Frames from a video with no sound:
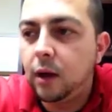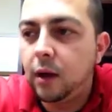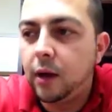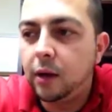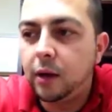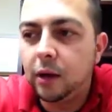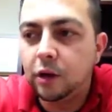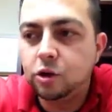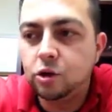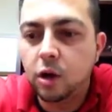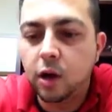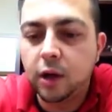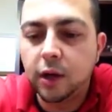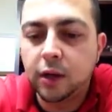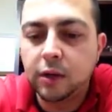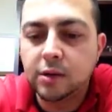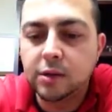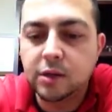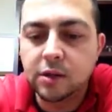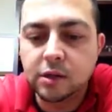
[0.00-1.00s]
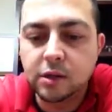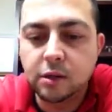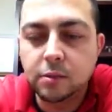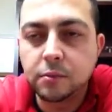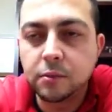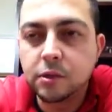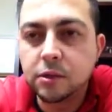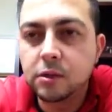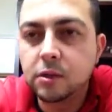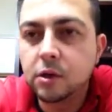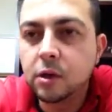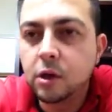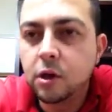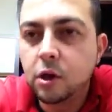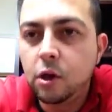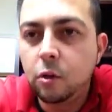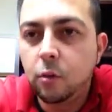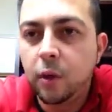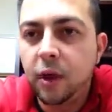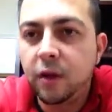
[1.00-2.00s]
electronic systems.
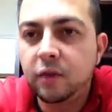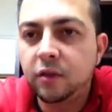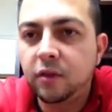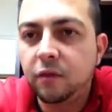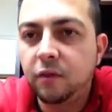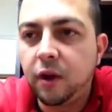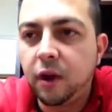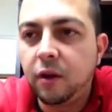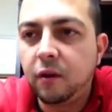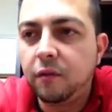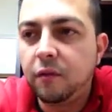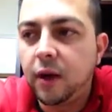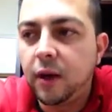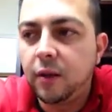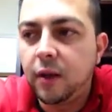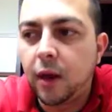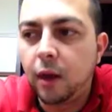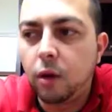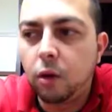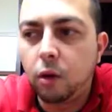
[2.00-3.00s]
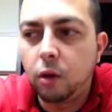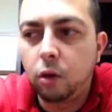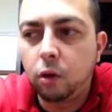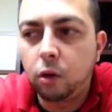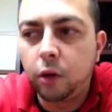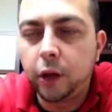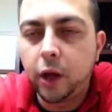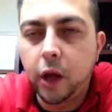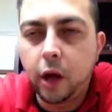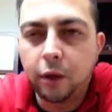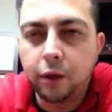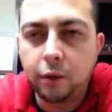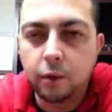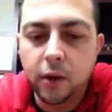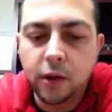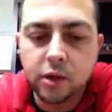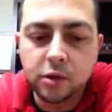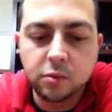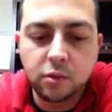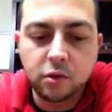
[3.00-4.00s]
We have to verify that only
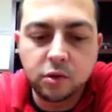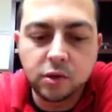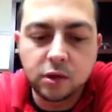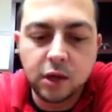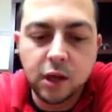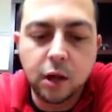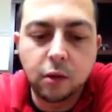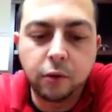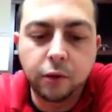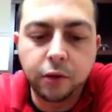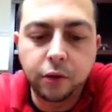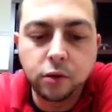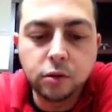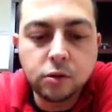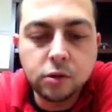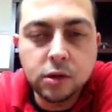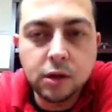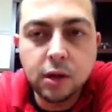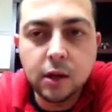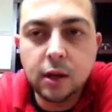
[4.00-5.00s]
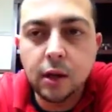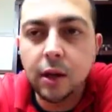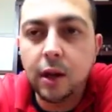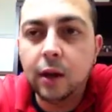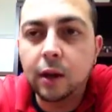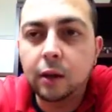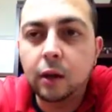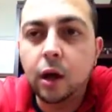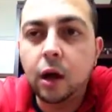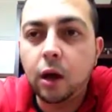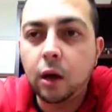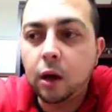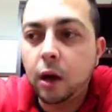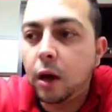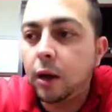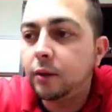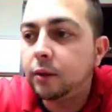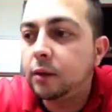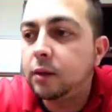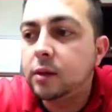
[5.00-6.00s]
authorized personnel will use it and log
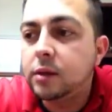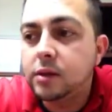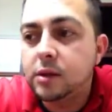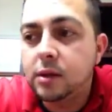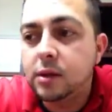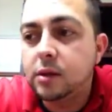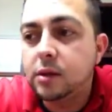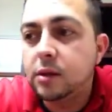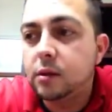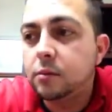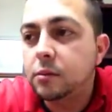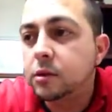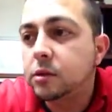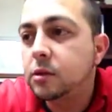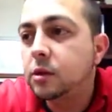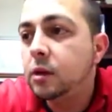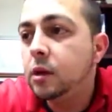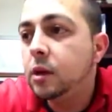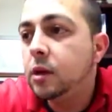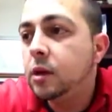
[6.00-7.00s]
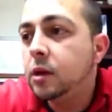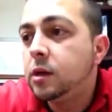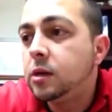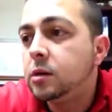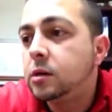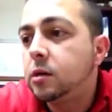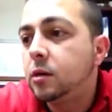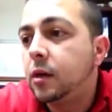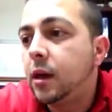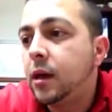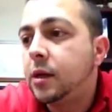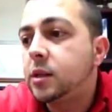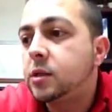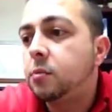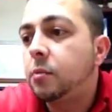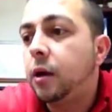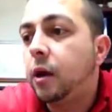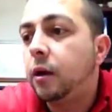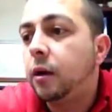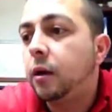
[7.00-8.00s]
on to the systems. So that's
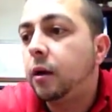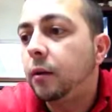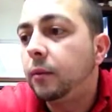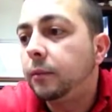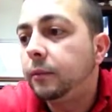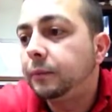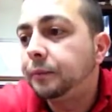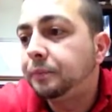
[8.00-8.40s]
about it.